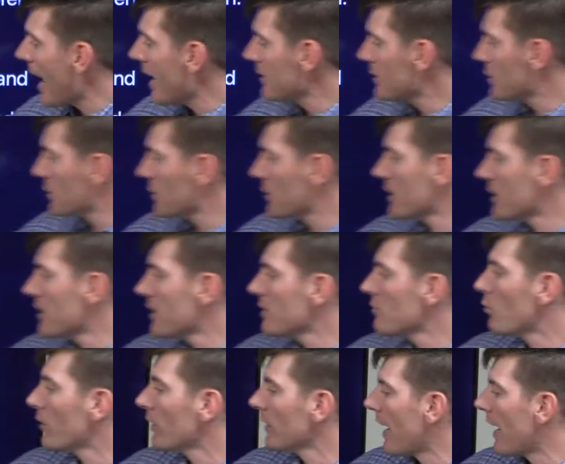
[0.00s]
seed
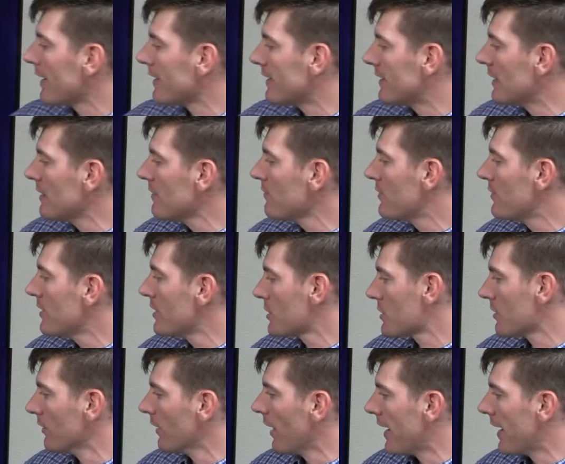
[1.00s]
will I give this
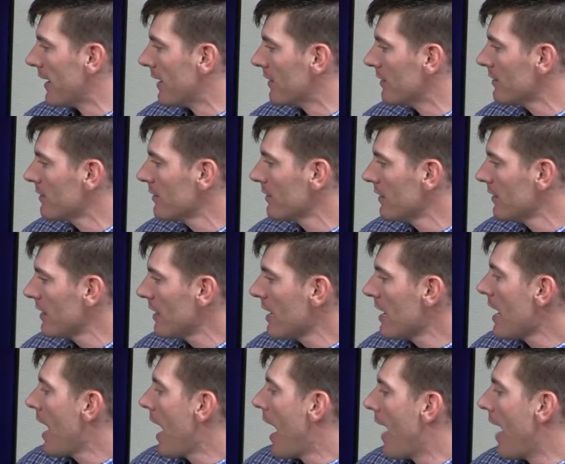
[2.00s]
land,
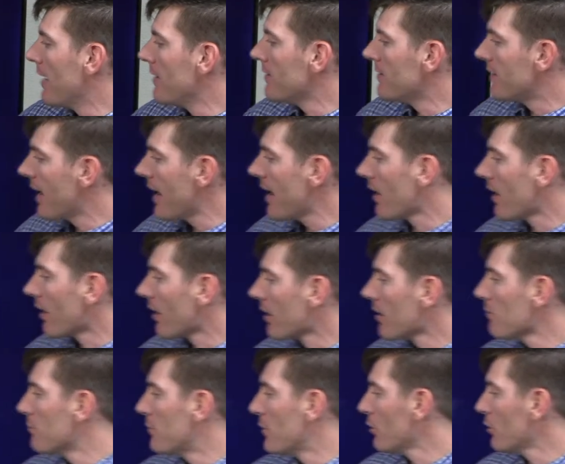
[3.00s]
and there
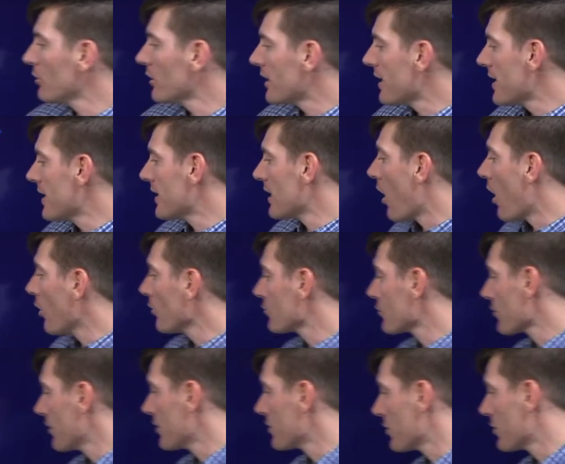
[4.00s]
builded he an altar
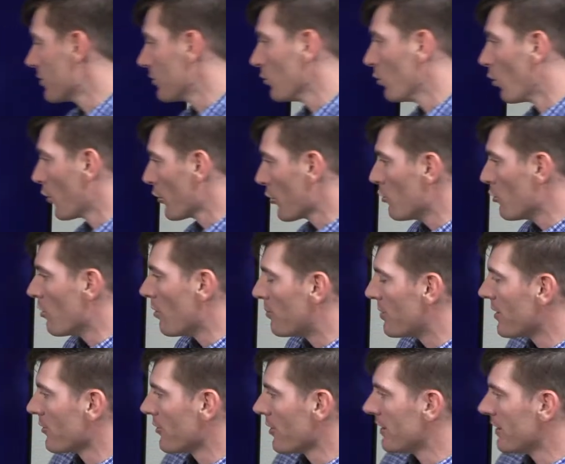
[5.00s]
unto the Lord who
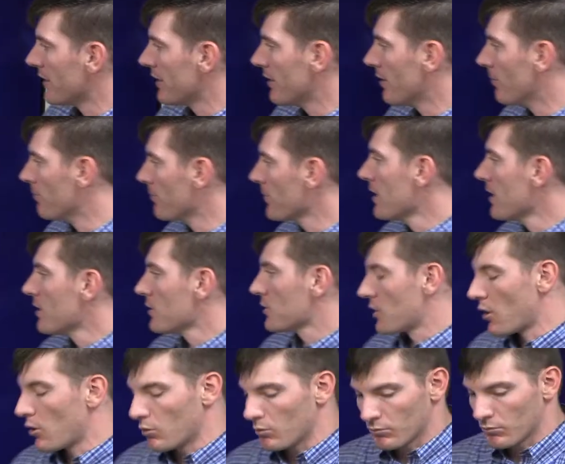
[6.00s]
appeared unto him.
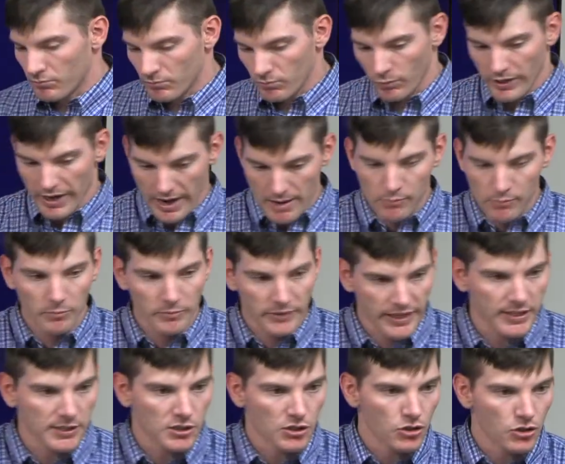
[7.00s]
So when Abram
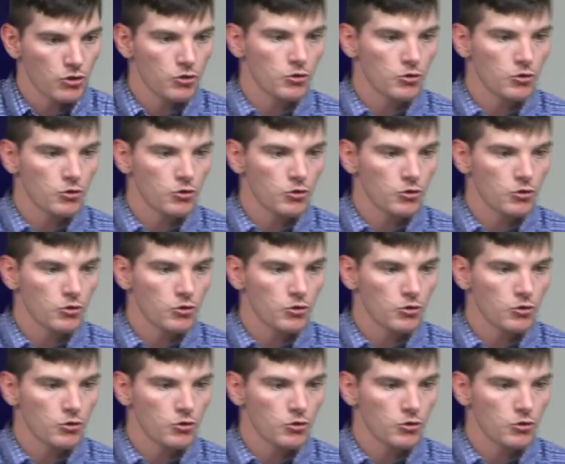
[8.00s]
gets to